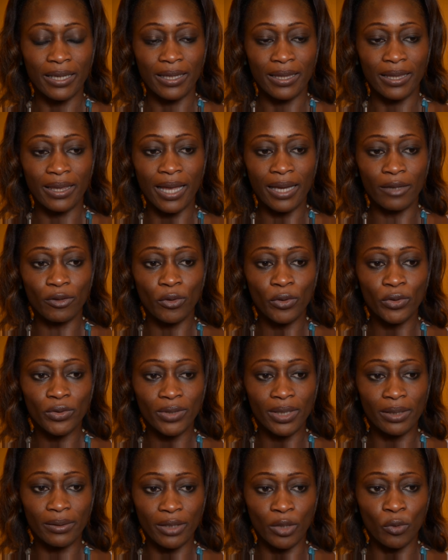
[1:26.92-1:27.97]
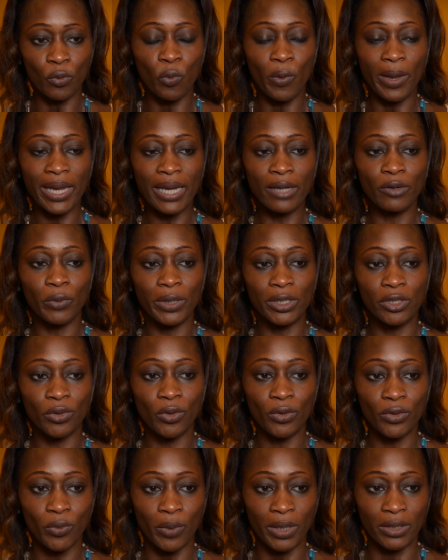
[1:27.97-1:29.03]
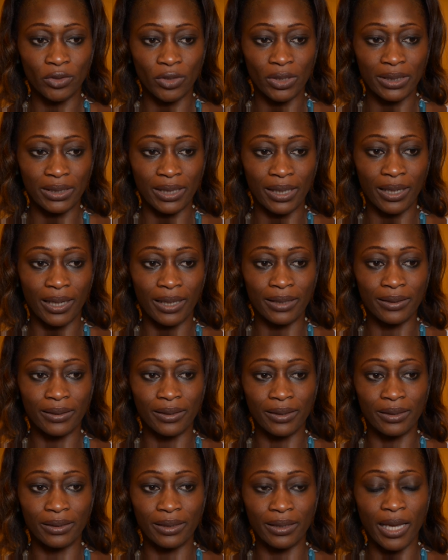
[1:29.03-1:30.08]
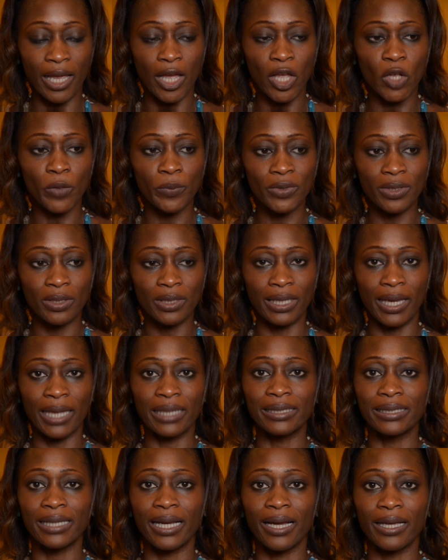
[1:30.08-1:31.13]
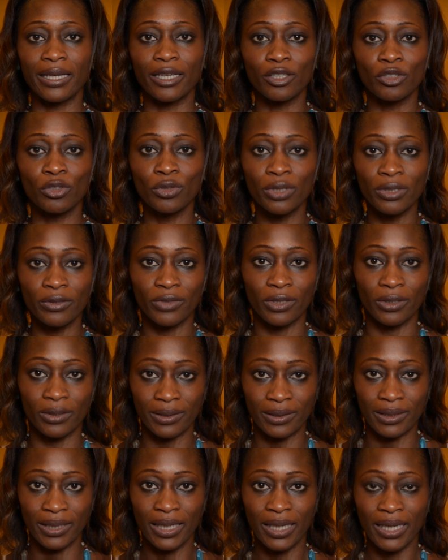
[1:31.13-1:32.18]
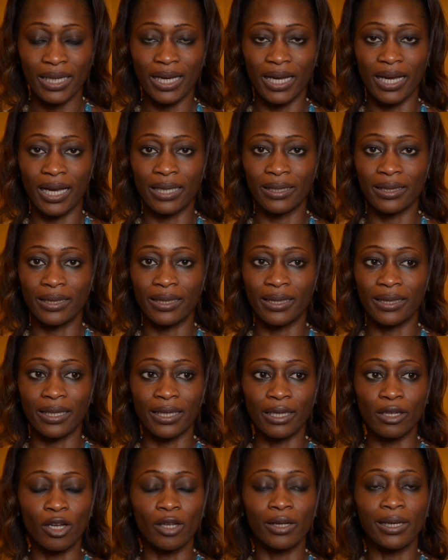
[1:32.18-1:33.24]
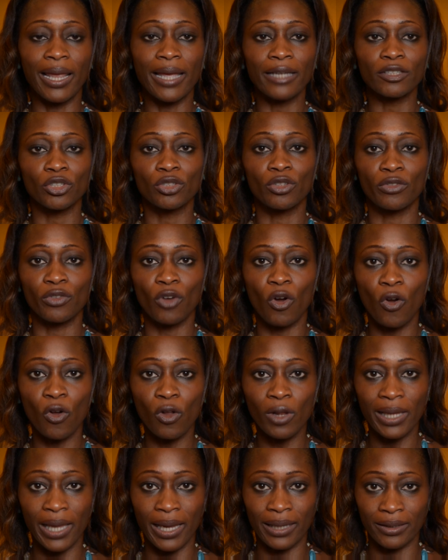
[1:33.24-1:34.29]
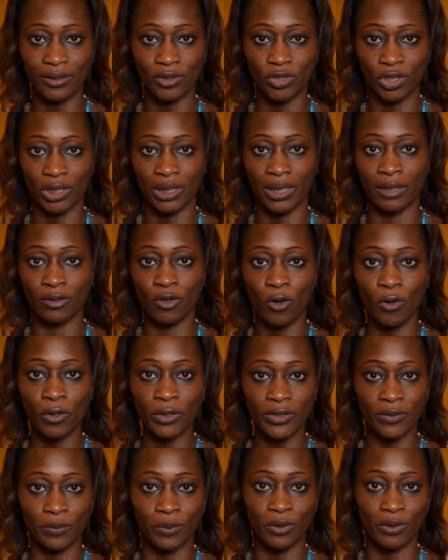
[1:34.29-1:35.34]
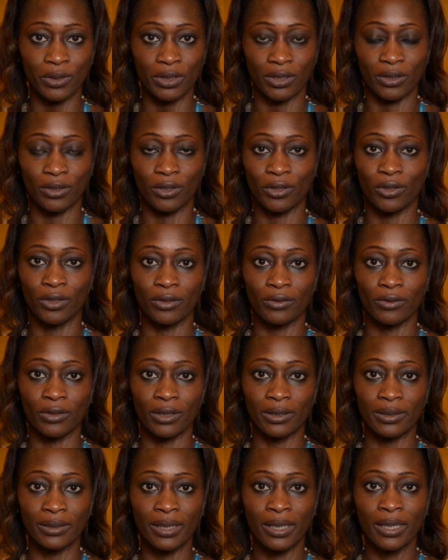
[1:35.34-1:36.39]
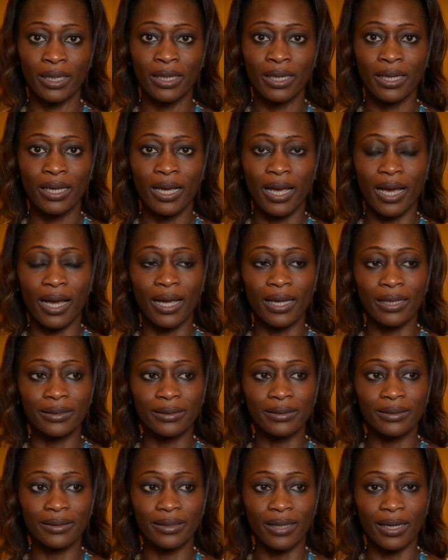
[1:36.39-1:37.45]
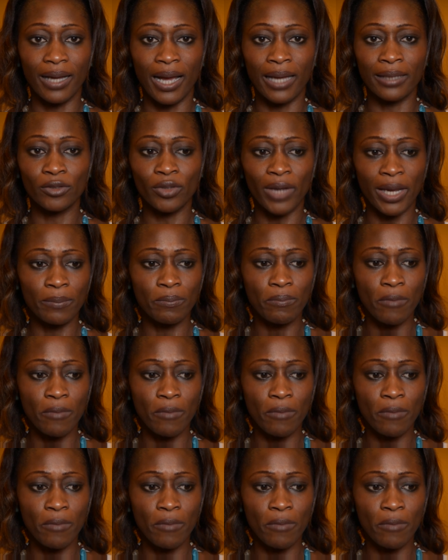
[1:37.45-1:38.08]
the way in which those questions are answered helps the entire universe and the collection of all energy and all spirit in the universe. And so I